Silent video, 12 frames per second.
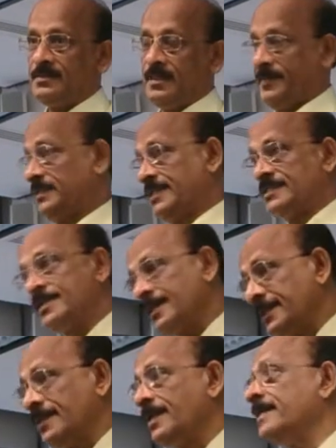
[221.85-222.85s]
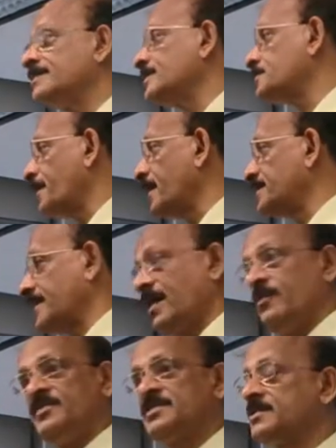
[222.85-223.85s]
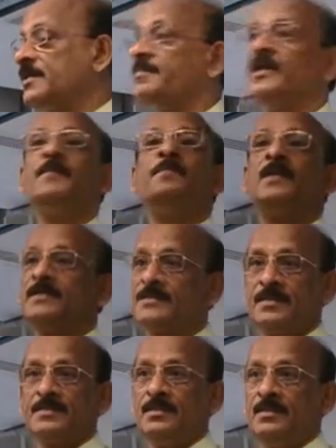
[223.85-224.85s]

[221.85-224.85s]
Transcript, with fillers: I mean, there's nothing like this place. I have visited many places.